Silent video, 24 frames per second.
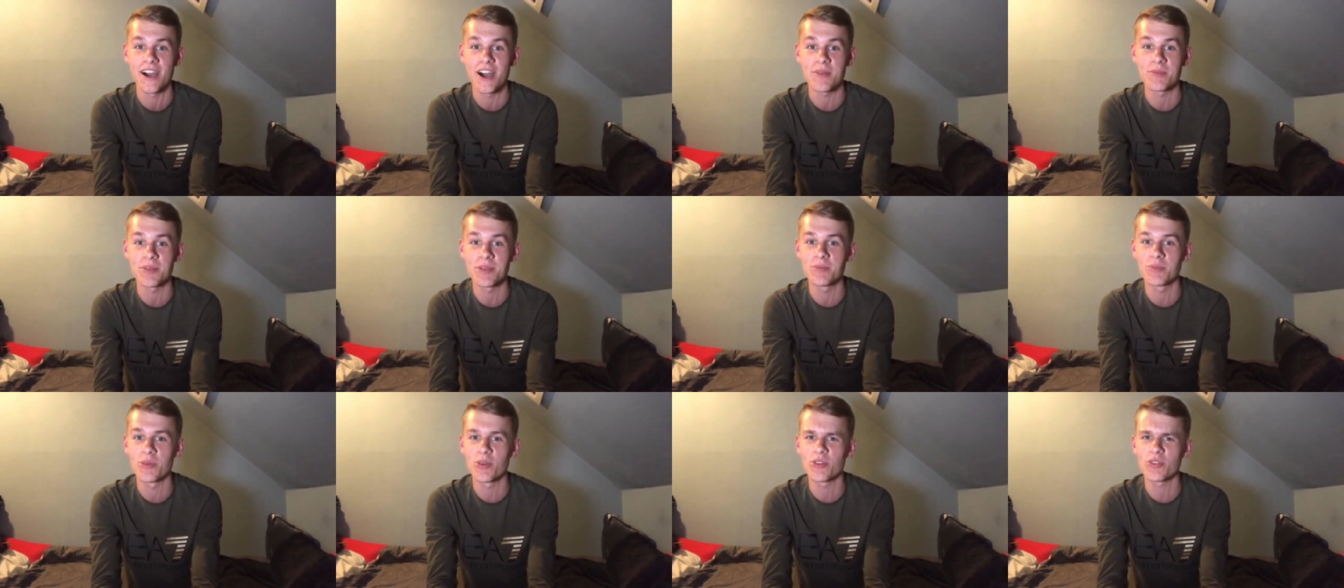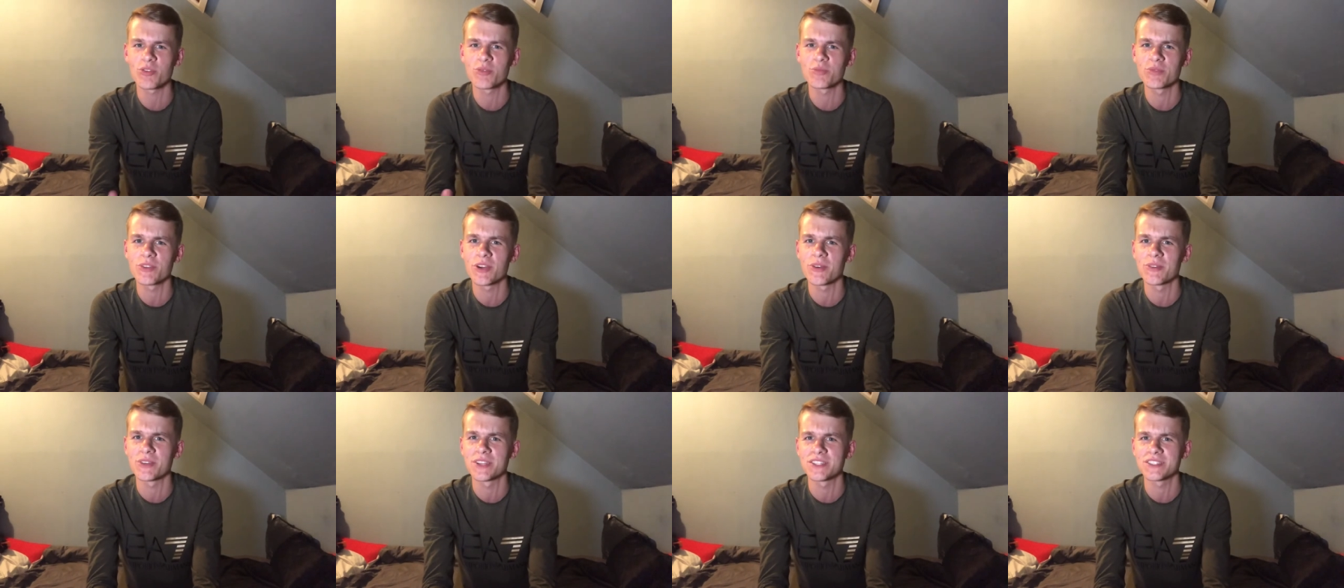I mean,
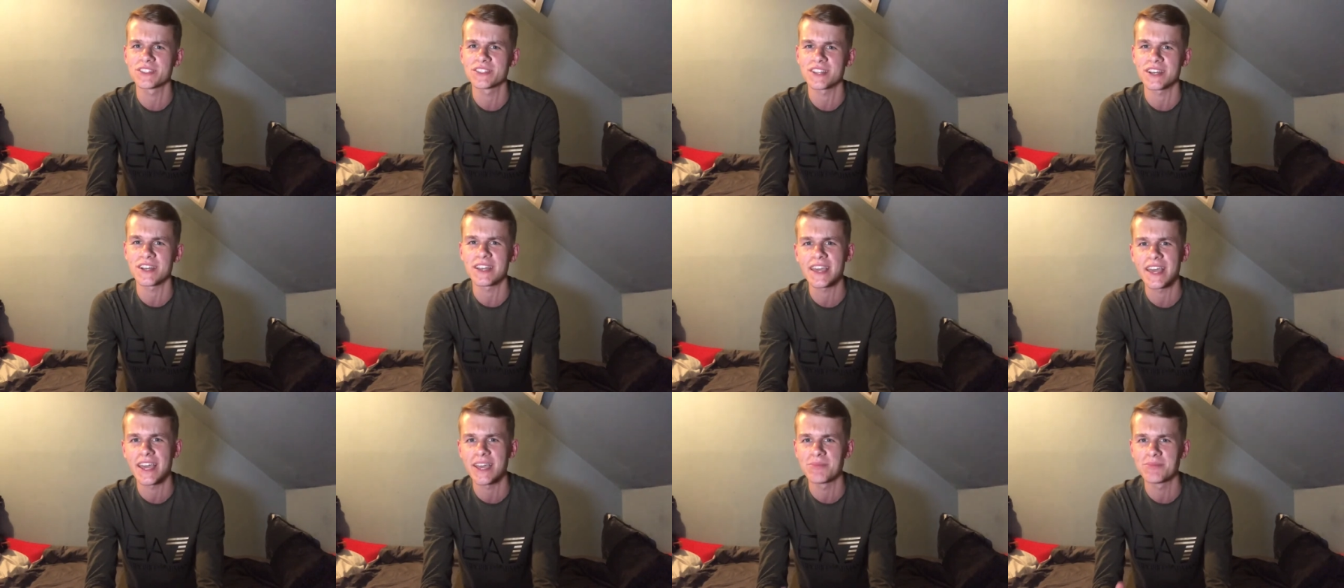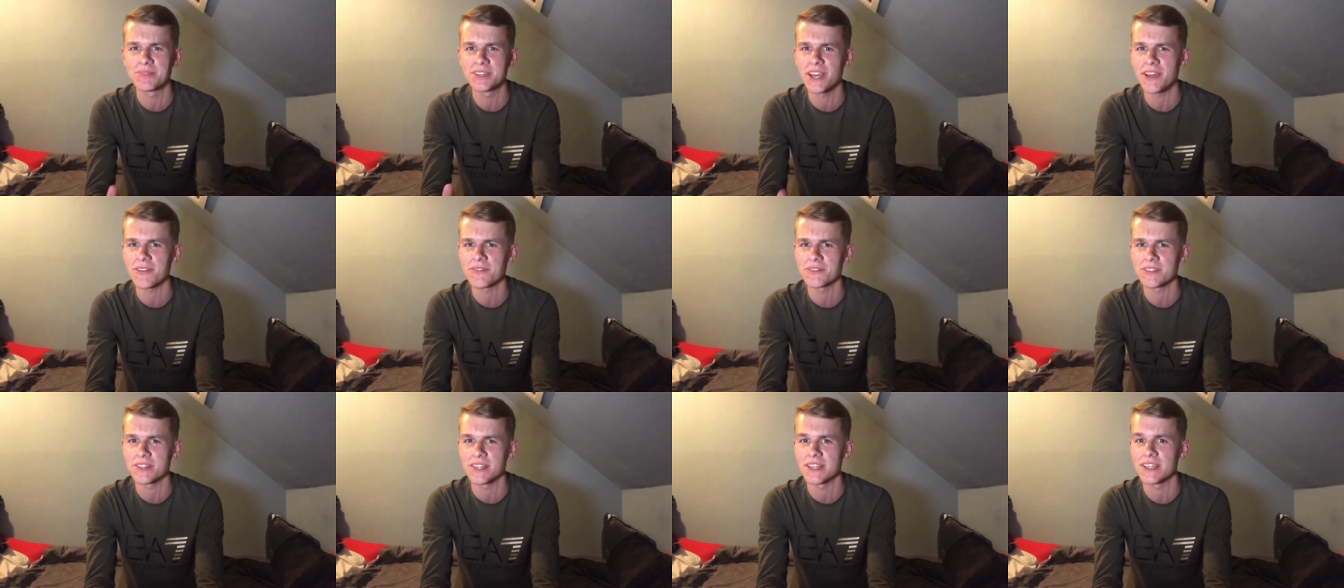Morecambe going into that game
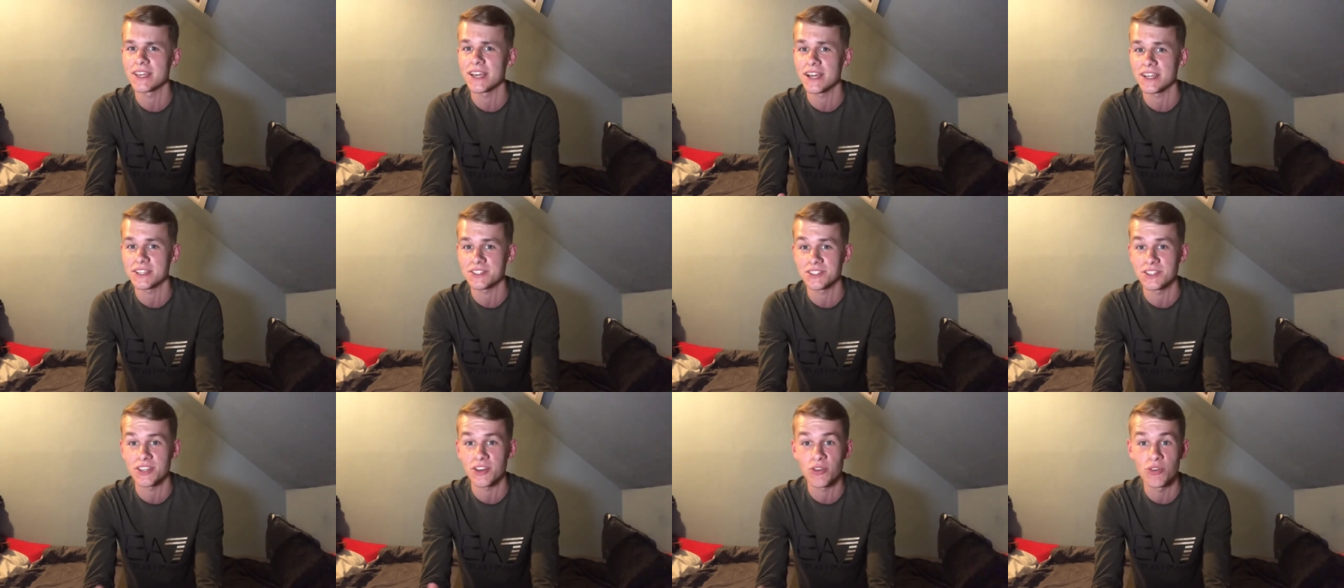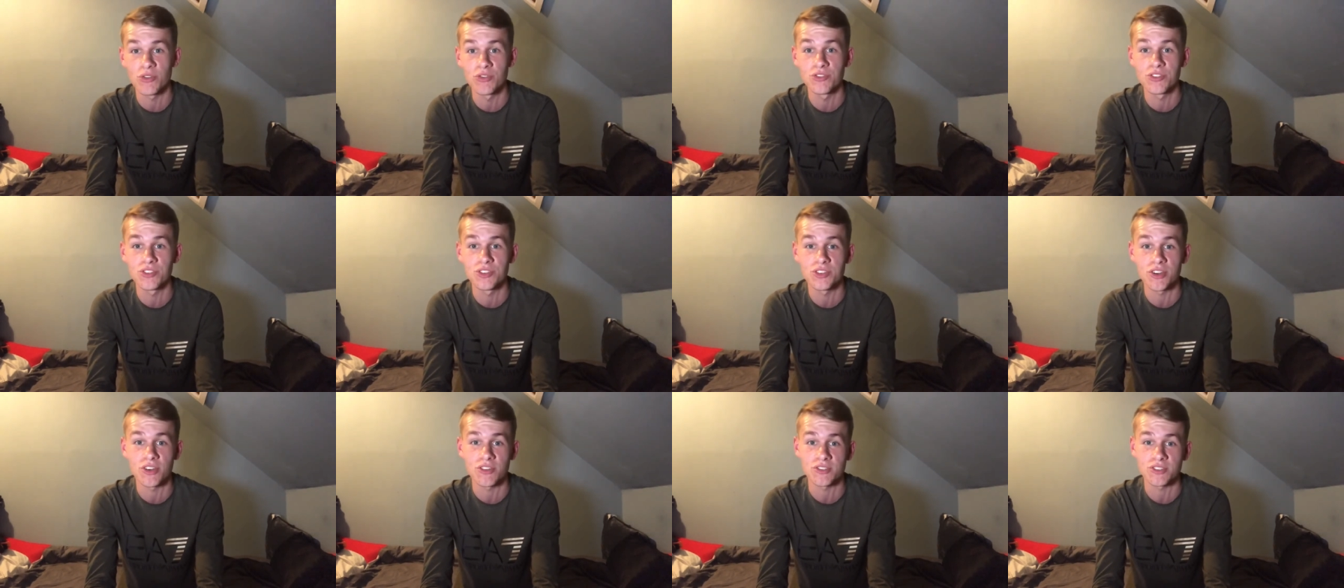definitely as the
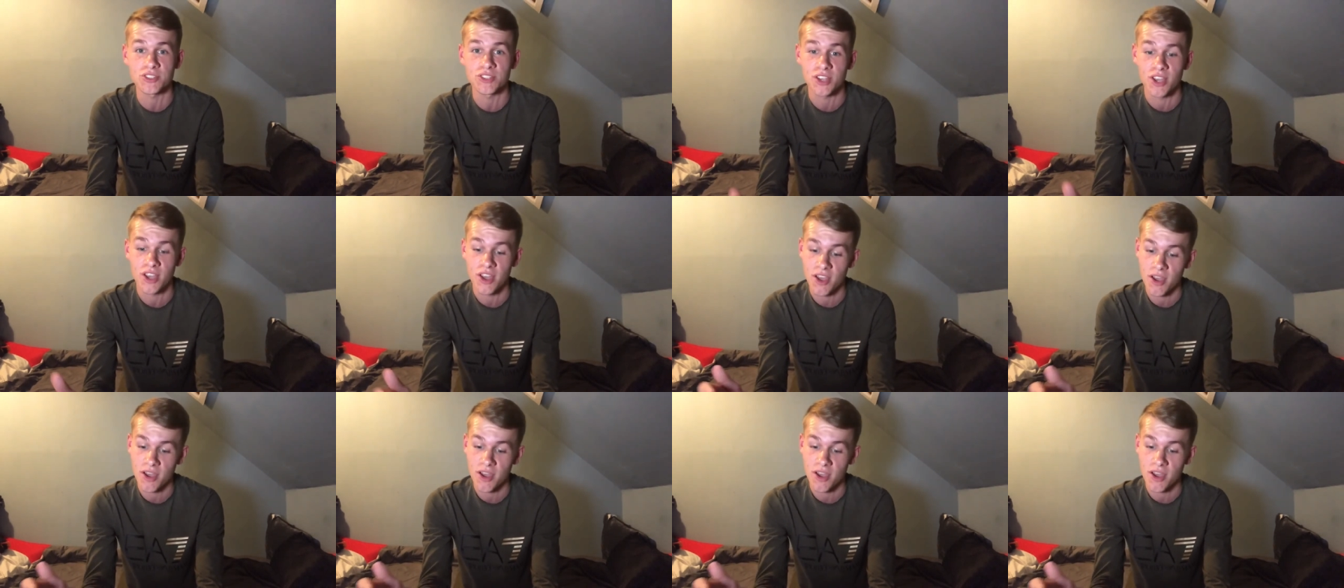underdogs.